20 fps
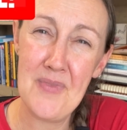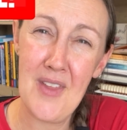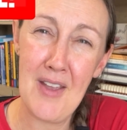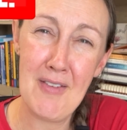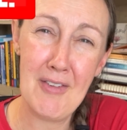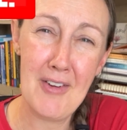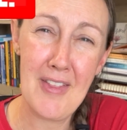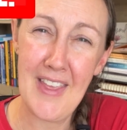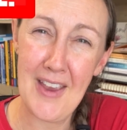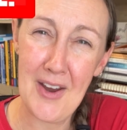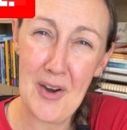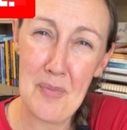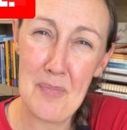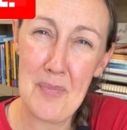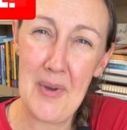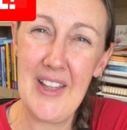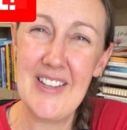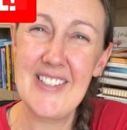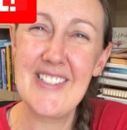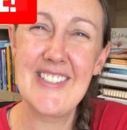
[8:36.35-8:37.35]
never there,
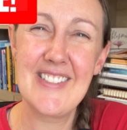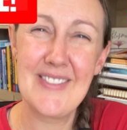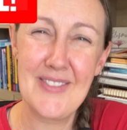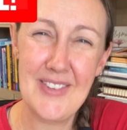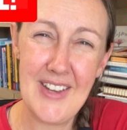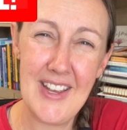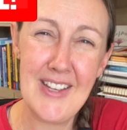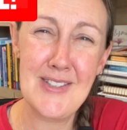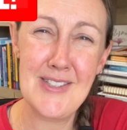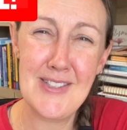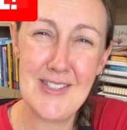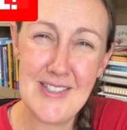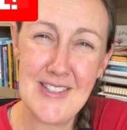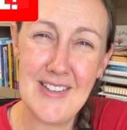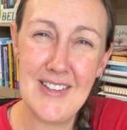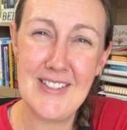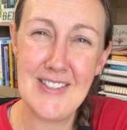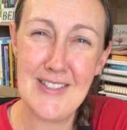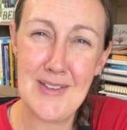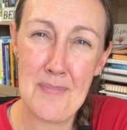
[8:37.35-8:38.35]
but it's,
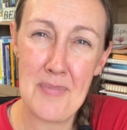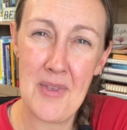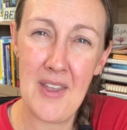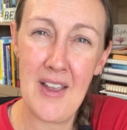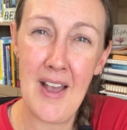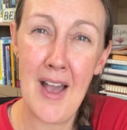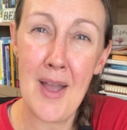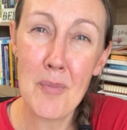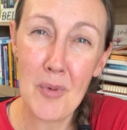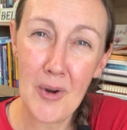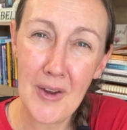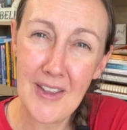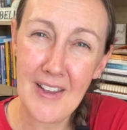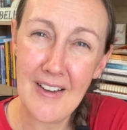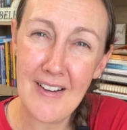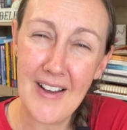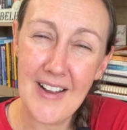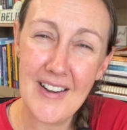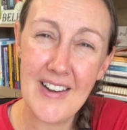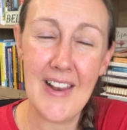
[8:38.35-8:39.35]
it's something I'm
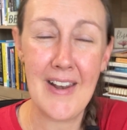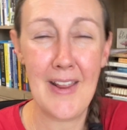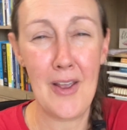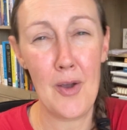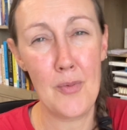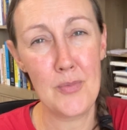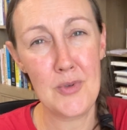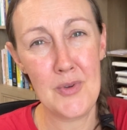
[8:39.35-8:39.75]
working on and I hope